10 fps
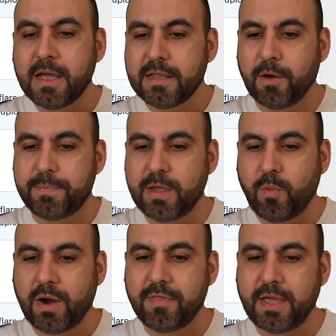Now be
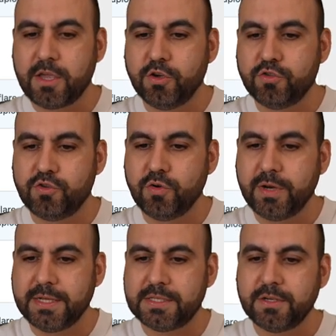aware that you do need